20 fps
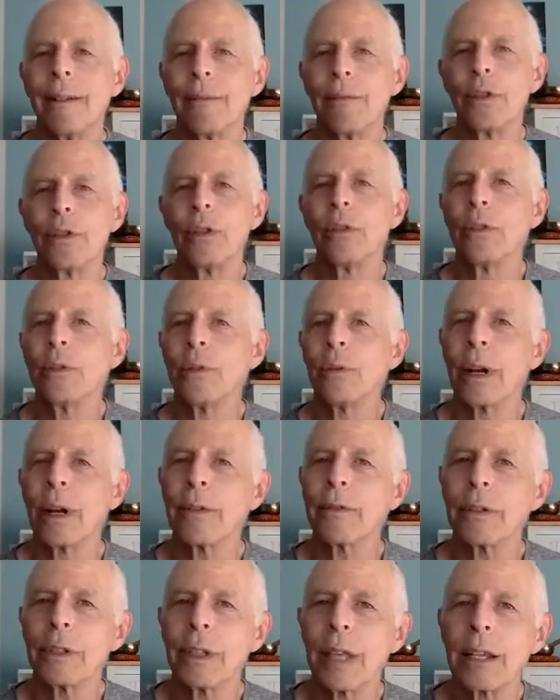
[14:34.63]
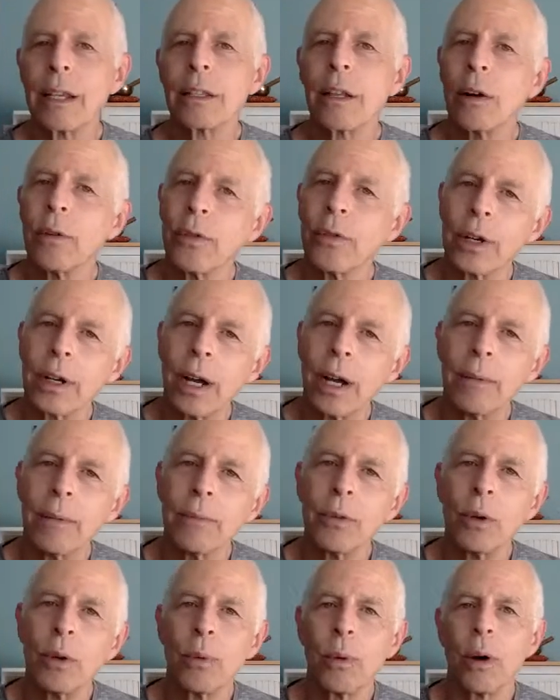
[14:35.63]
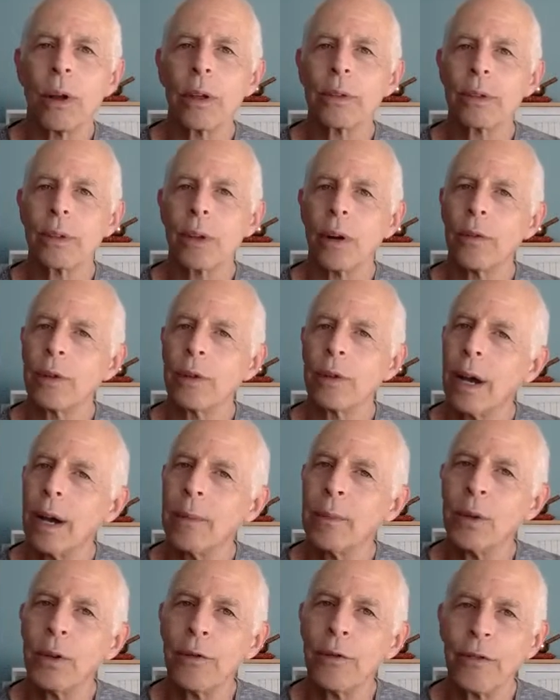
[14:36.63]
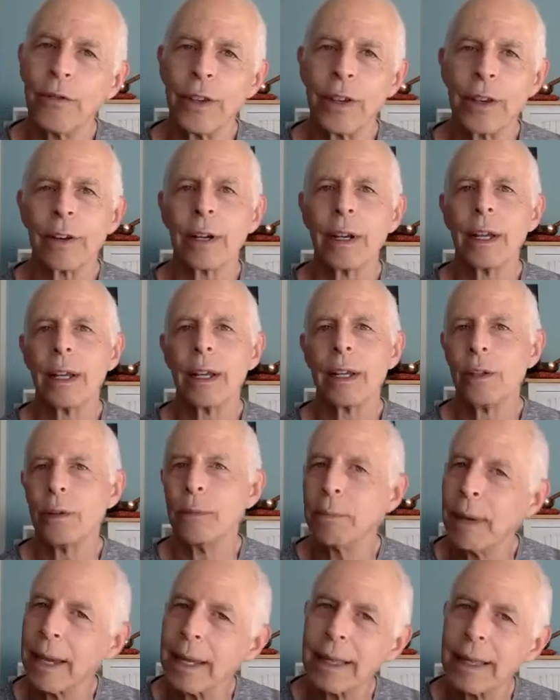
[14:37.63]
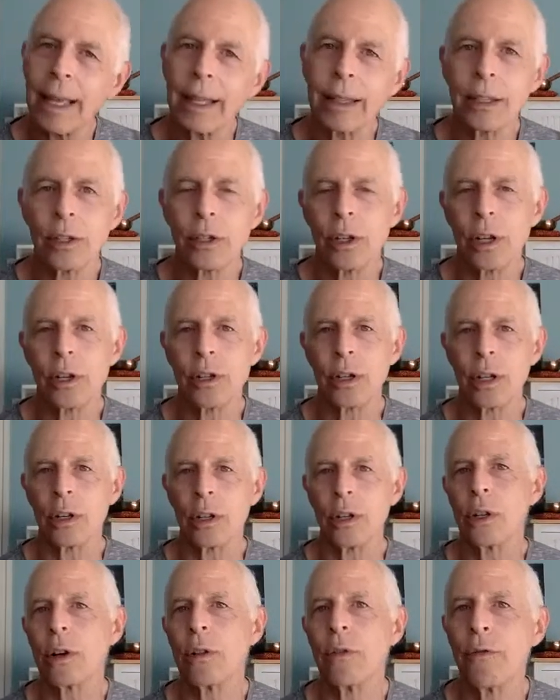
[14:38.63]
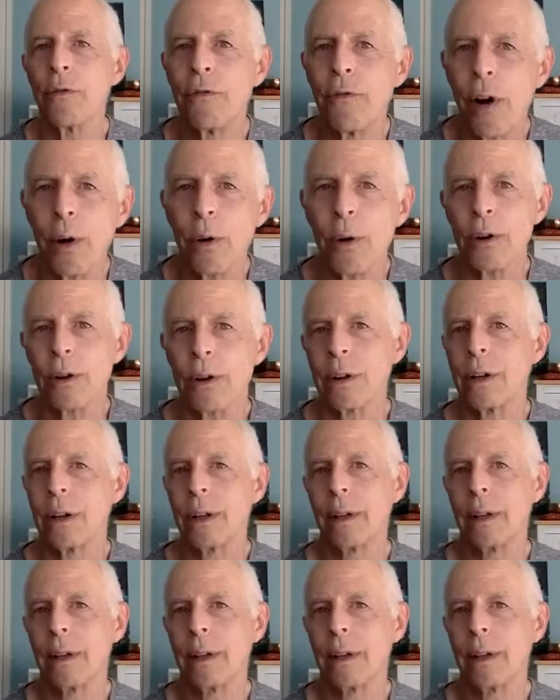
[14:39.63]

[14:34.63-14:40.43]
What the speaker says: So you do whatever it takes to overcome your walls, overcome your fear. You make that decision and you go forward.